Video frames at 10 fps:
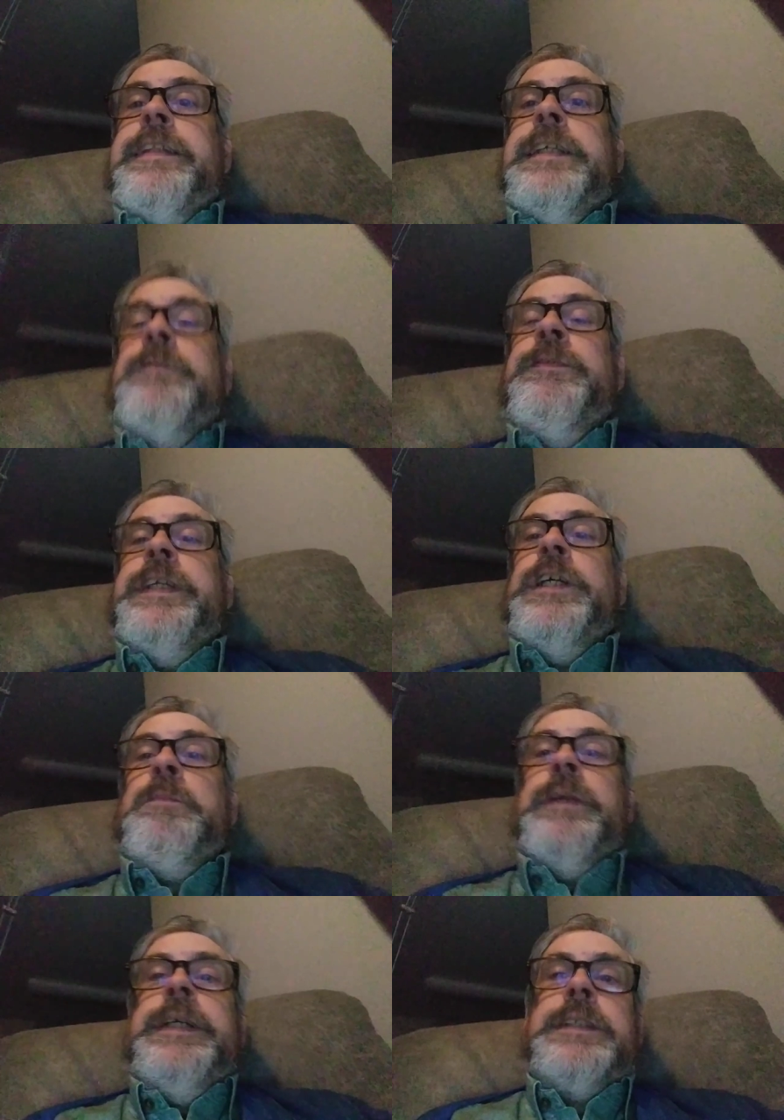this video,
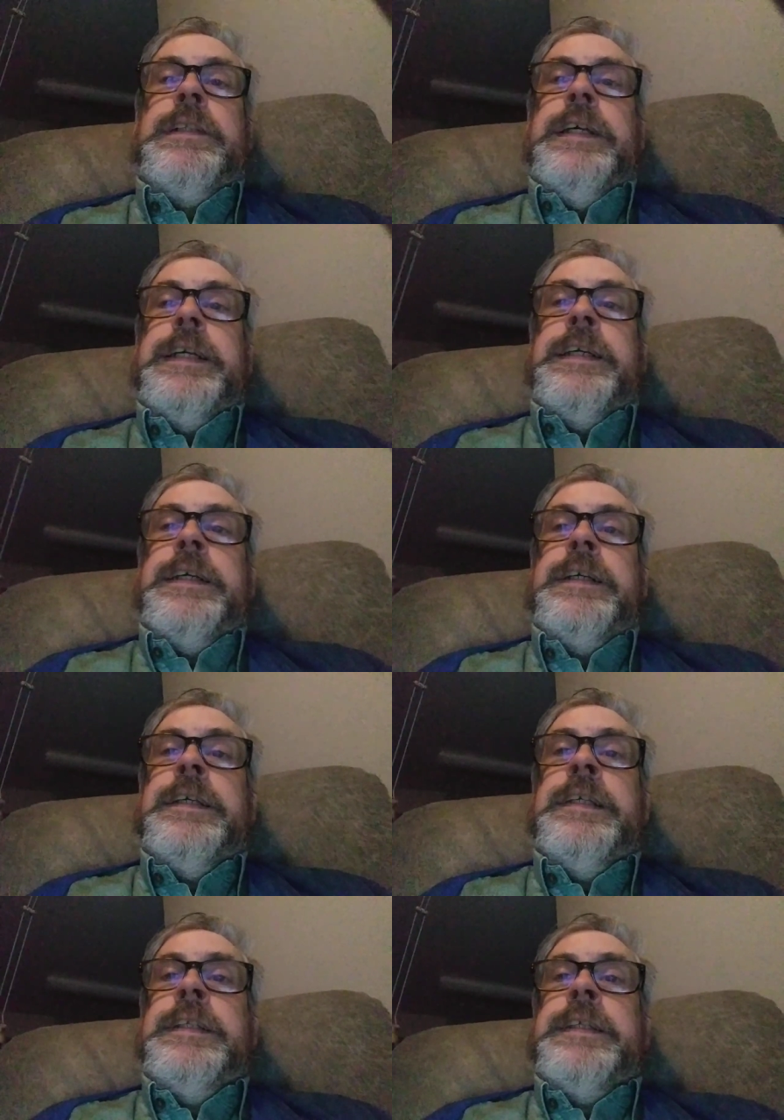please click
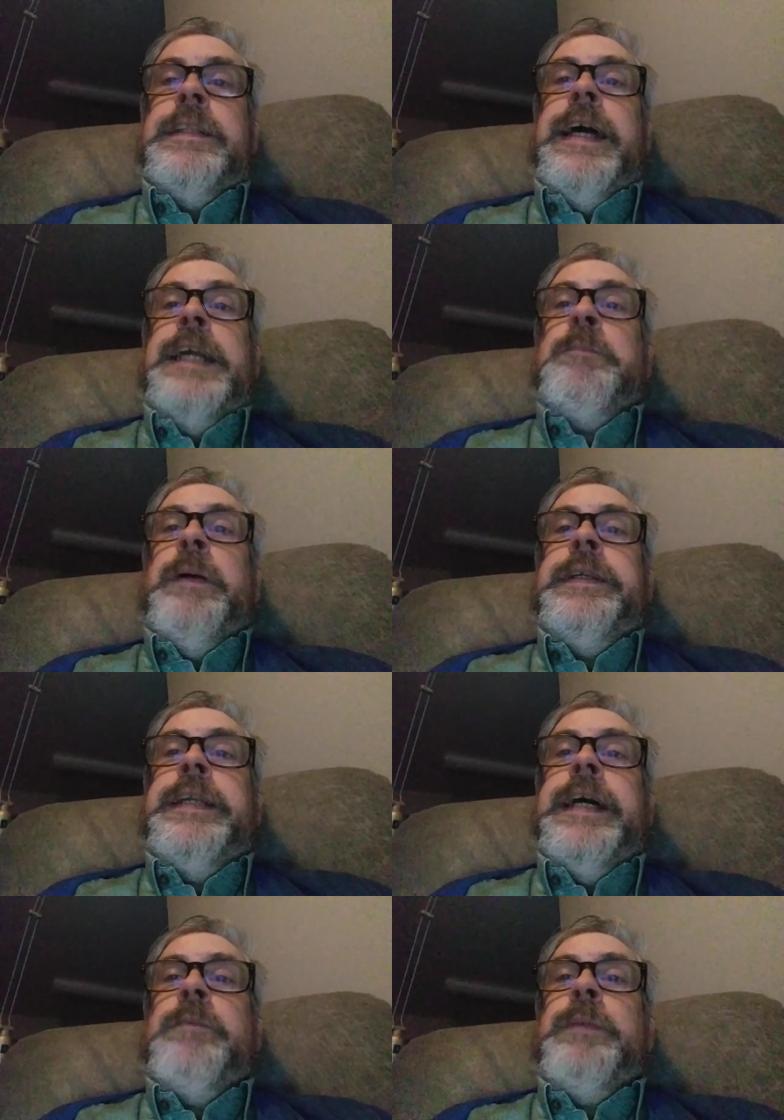the like button
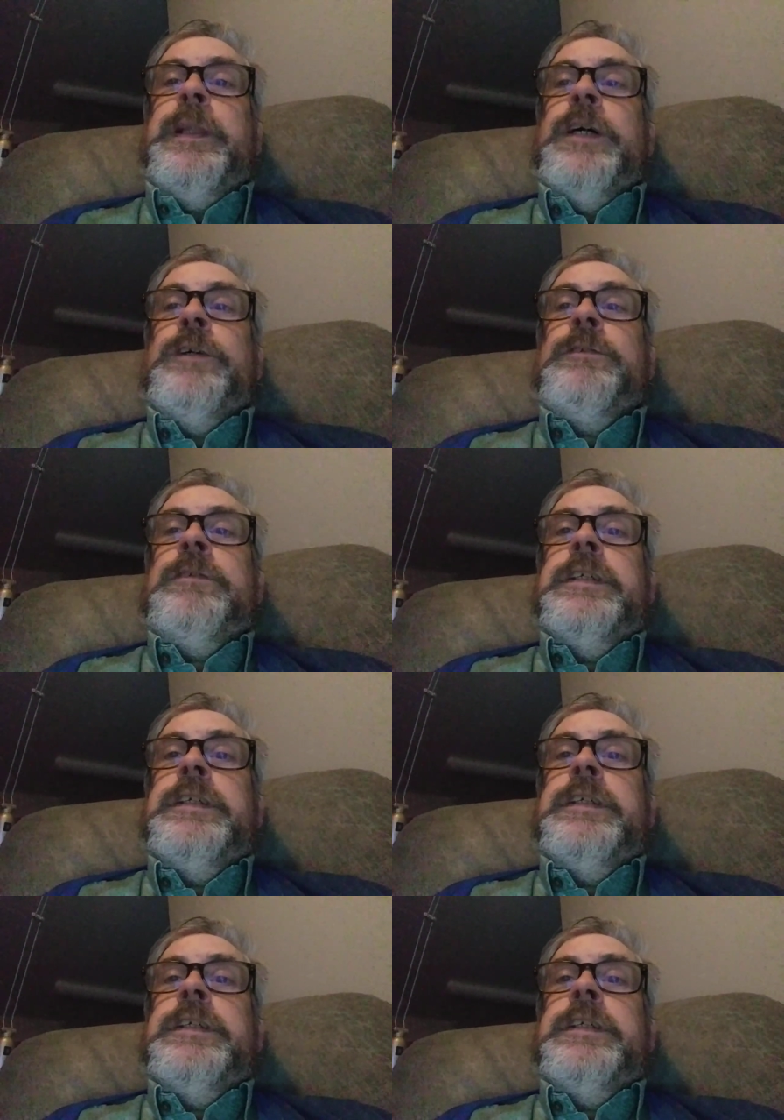down below.